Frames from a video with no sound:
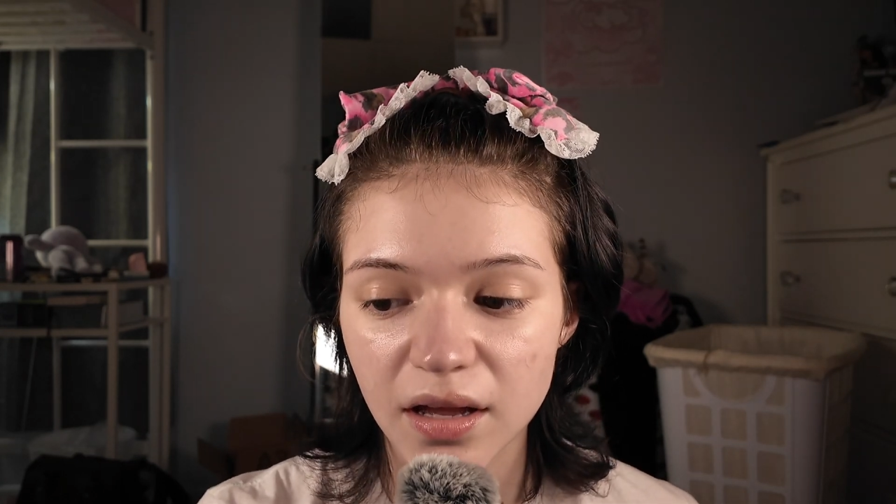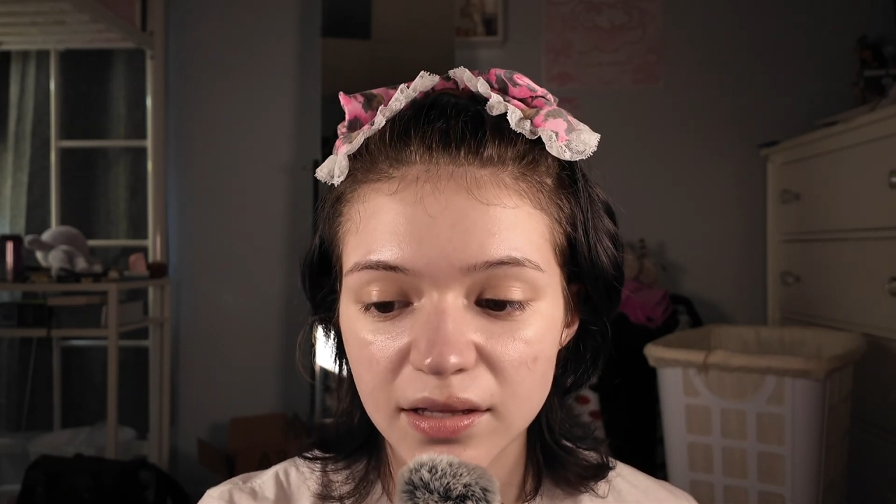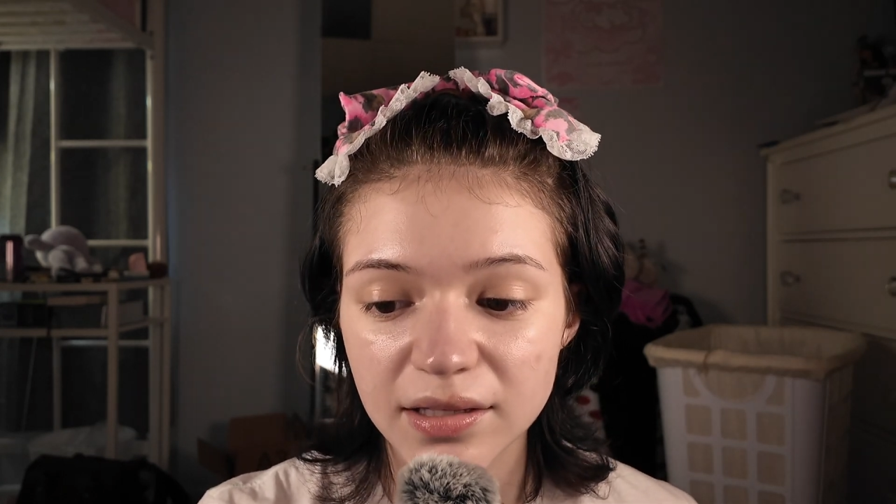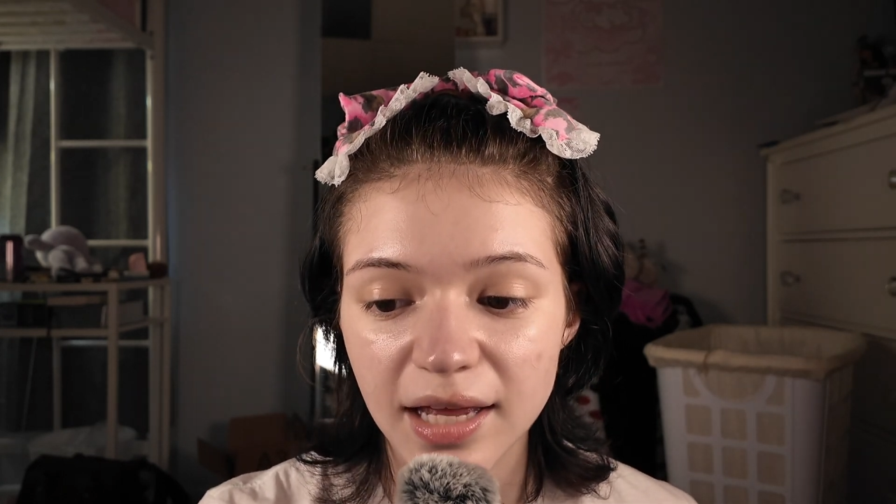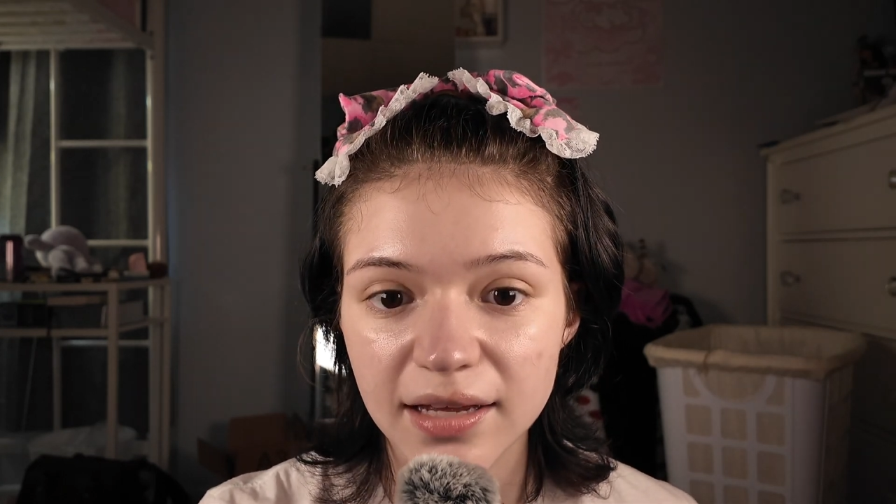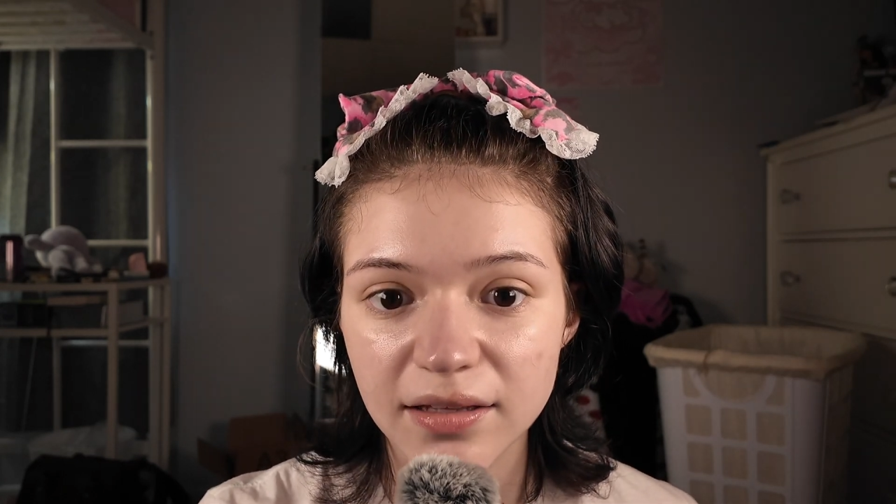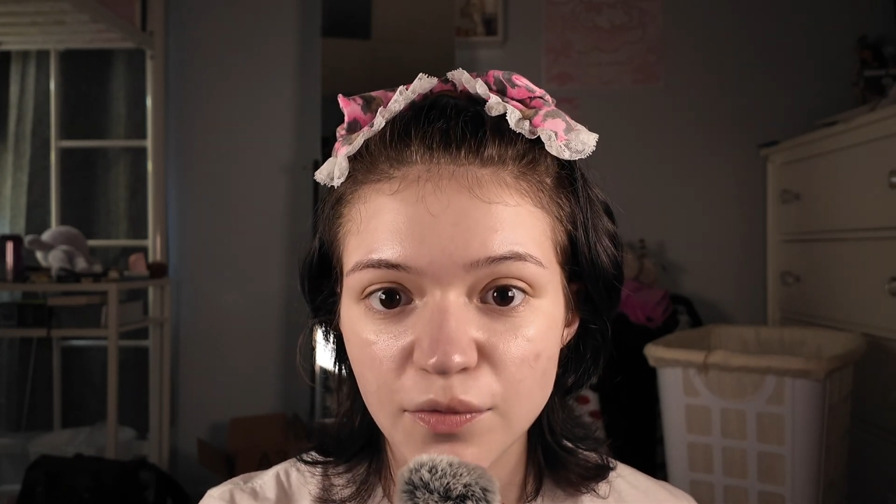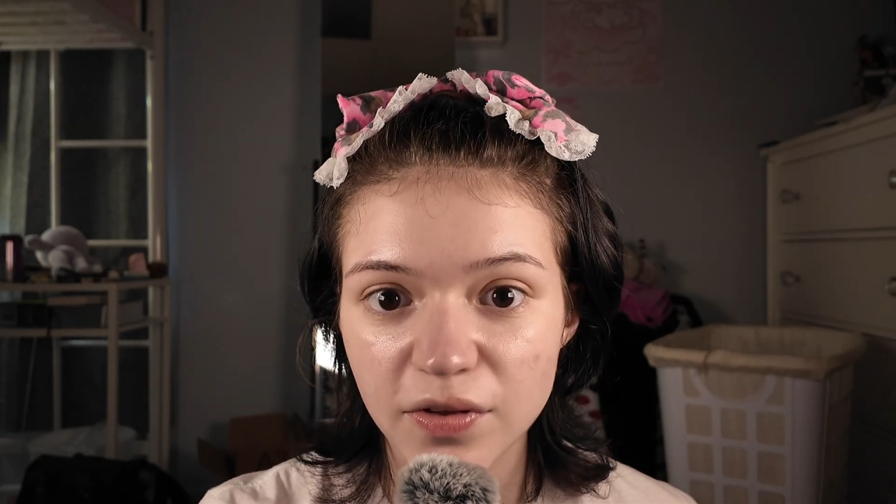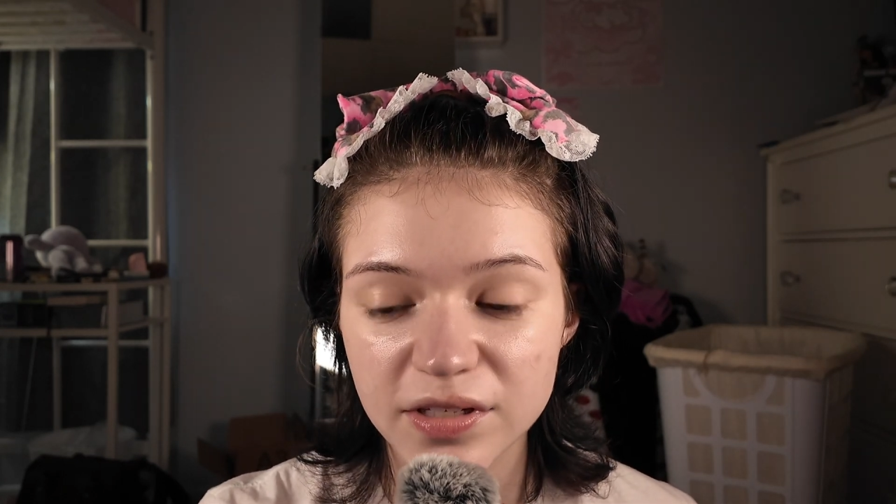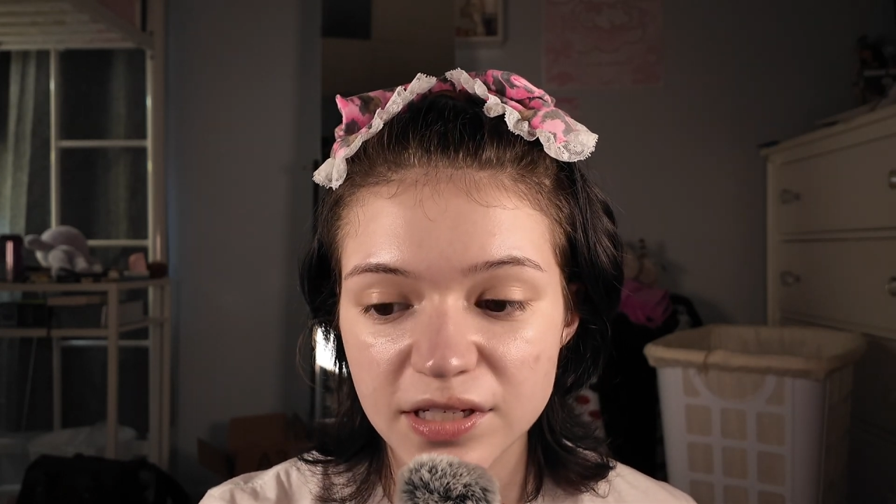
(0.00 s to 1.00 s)
Unlike
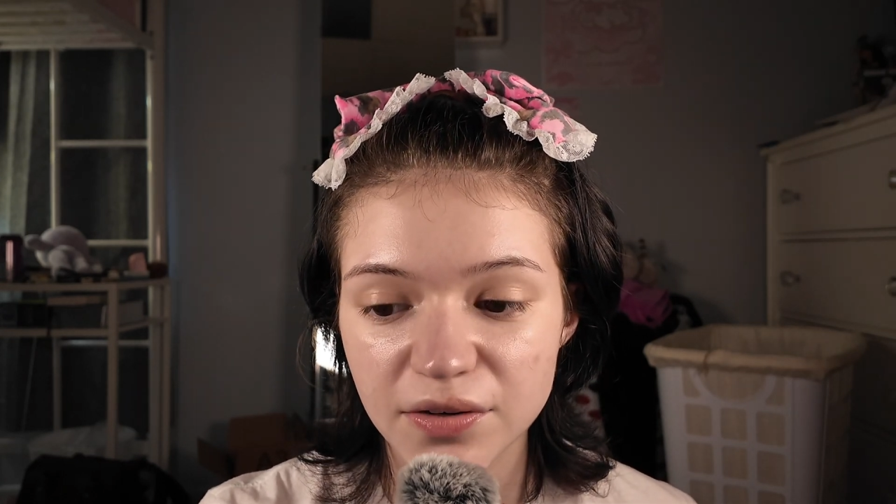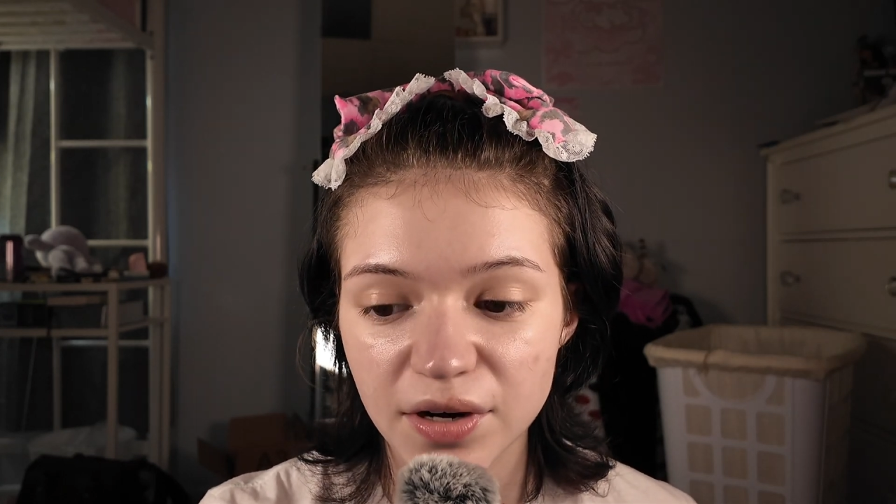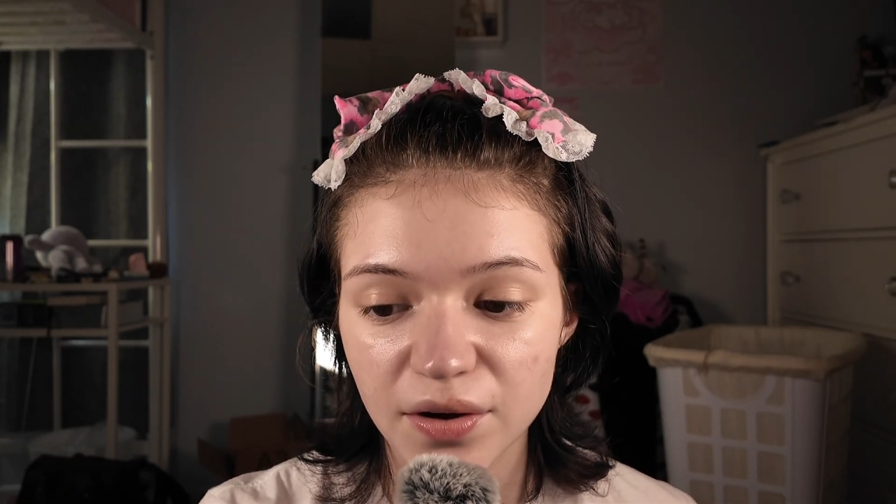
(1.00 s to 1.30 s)
level 0,